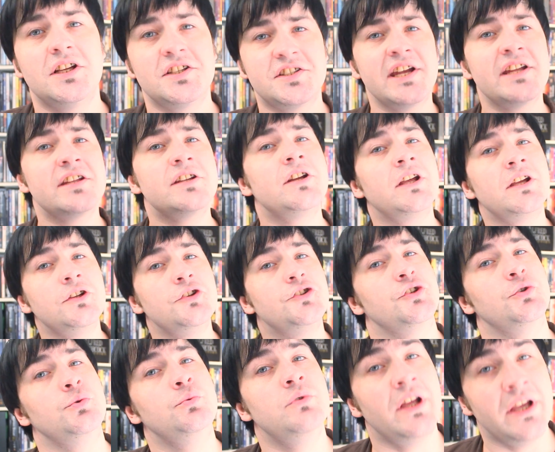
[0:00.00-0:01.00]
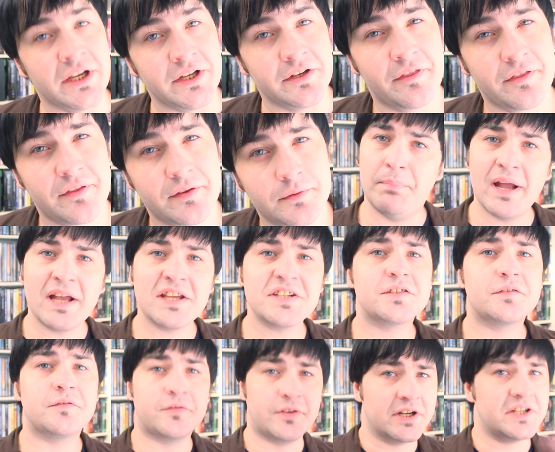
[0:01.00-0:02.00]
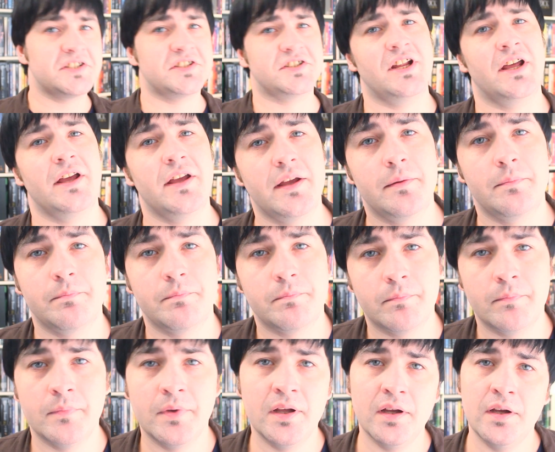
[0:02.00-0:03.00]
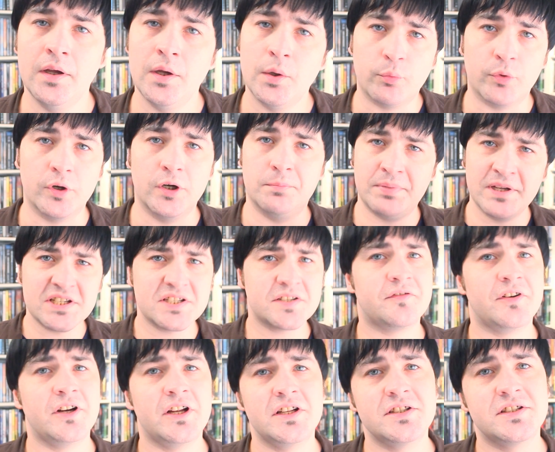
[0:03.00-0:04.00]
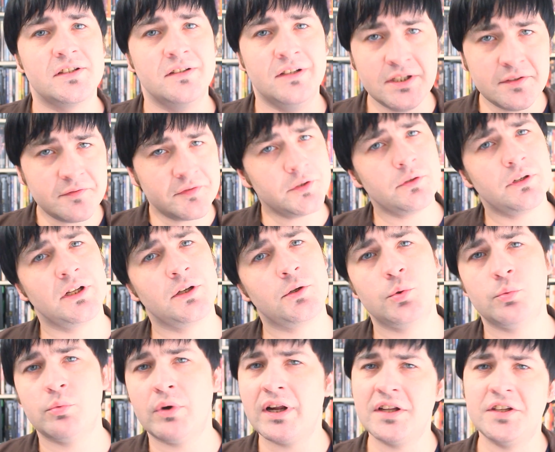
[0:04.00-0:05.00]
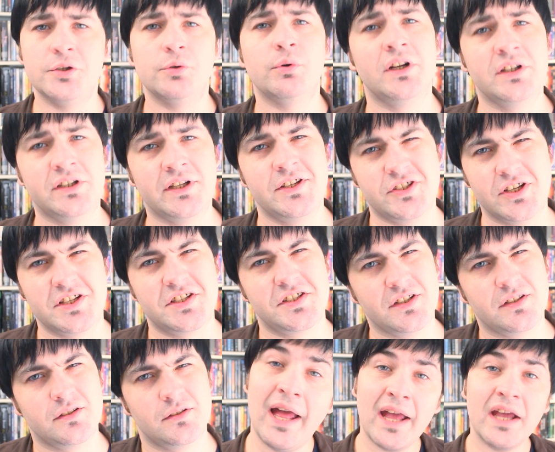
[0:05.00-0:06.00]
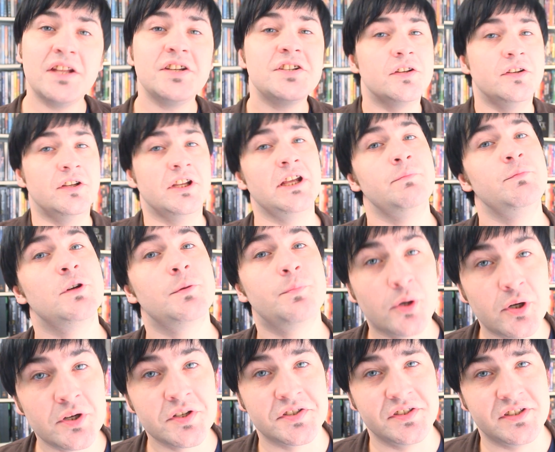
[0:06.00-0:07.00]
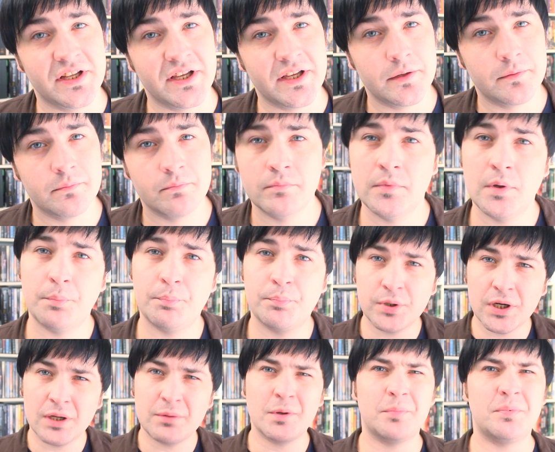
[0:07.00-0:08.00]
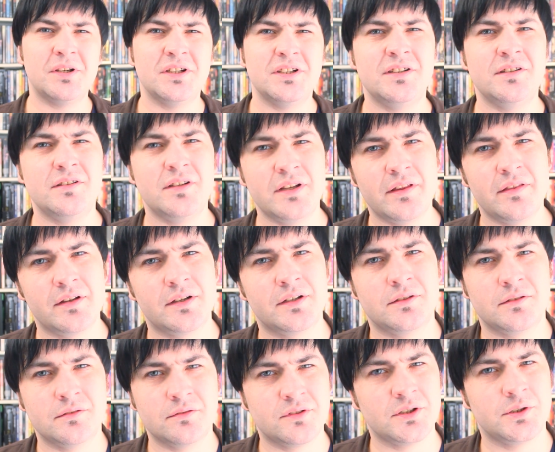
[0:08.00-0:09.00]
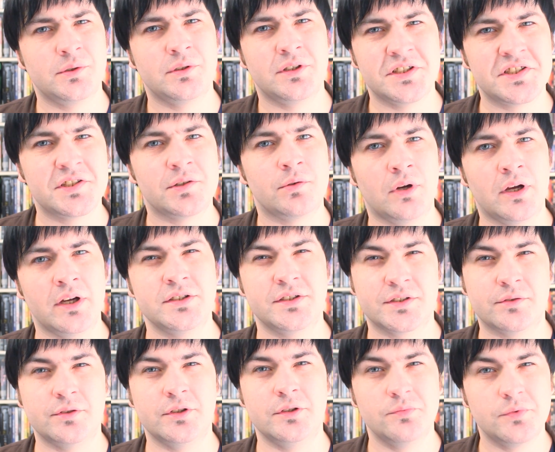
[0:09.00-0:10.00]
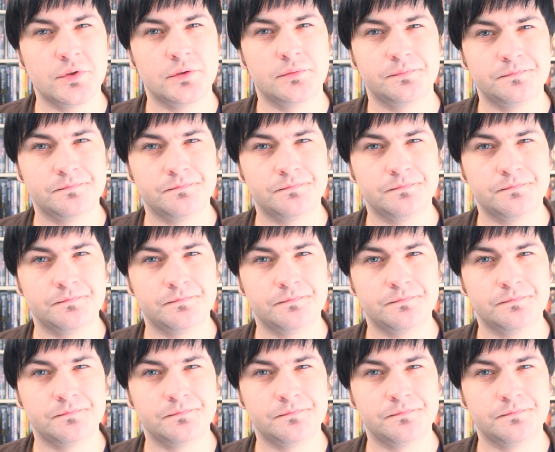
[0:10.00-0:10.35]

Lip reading: Saturday, June 8th, Best Friends Day, where best friends leave you alone while you are digesting, and name your poison day, probably either donuts or ice cream.